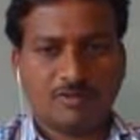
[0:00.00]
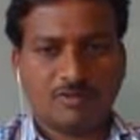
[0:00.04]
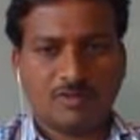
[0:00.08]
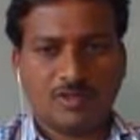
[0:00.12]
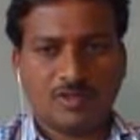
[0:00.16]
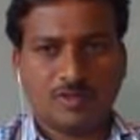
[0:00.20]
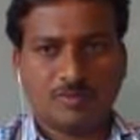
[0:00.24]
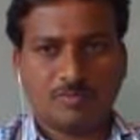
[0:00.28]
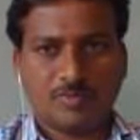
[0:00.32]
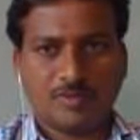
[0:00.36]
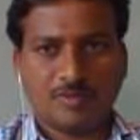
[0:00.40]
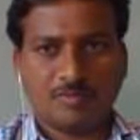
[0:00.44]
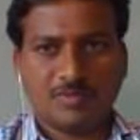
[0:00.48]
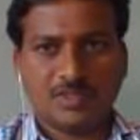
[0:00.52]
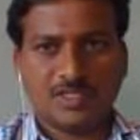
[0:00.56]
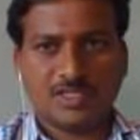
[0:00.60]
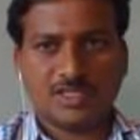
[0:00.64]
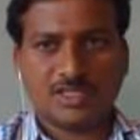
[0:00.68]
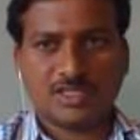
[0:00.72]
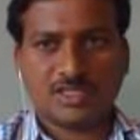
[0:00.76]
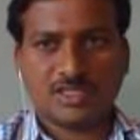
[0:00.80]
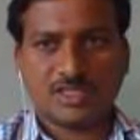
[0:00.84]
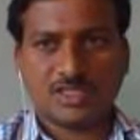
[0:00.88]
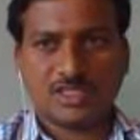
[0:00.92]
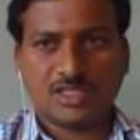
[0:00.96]
you want to
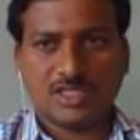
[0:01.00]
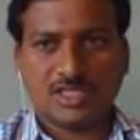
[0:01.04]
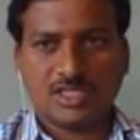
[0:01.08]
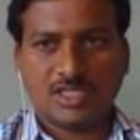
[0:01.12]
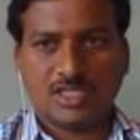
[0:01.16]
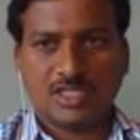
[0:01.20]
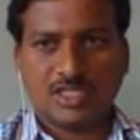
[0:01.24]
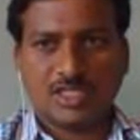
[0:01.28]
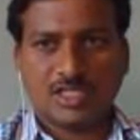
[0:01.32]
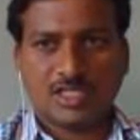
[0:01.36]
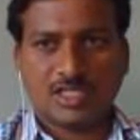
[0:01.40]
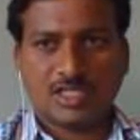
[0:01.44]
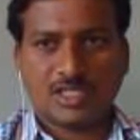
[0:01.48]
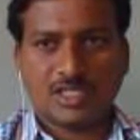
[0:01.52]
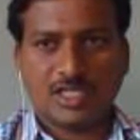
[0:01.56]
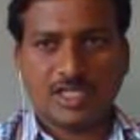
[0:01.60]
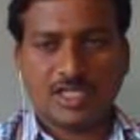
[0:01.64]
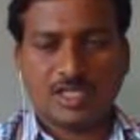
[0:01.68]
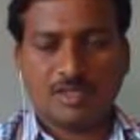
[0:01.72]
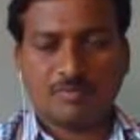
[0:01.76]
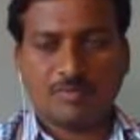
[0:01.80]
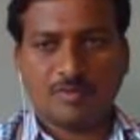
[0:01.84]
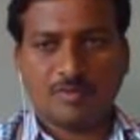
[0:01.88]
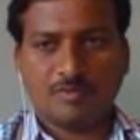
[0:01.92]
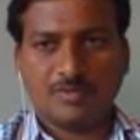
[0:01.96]
publish,
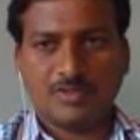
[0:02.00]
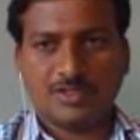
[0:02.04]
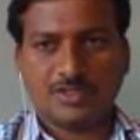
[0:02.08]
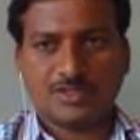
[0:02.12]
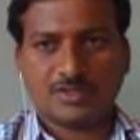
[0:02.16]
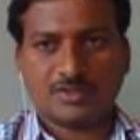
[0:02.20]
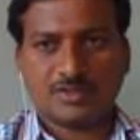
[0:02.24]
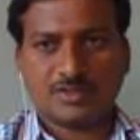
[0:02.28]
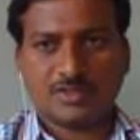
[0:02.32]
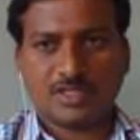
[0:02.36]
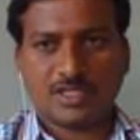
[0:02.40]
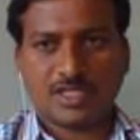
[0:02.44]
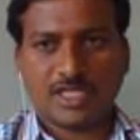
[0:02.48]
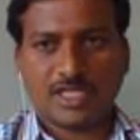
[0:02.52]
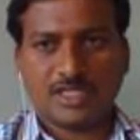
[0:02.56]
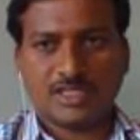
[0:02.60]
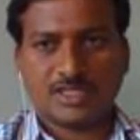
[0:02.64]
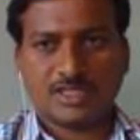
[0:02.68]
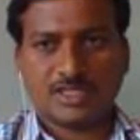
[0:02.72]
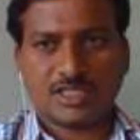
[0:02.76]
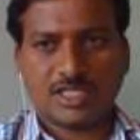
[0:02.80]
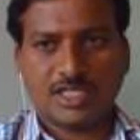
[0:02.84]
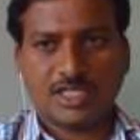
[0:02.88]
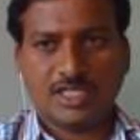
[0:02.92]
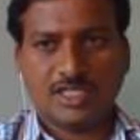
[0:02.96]
click publish on the right
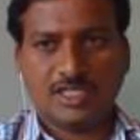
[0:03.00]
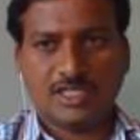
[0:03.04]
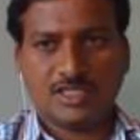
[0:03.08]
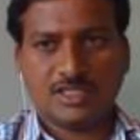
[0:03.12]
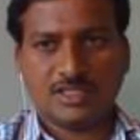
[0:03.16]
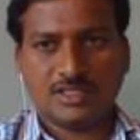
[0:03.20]
side.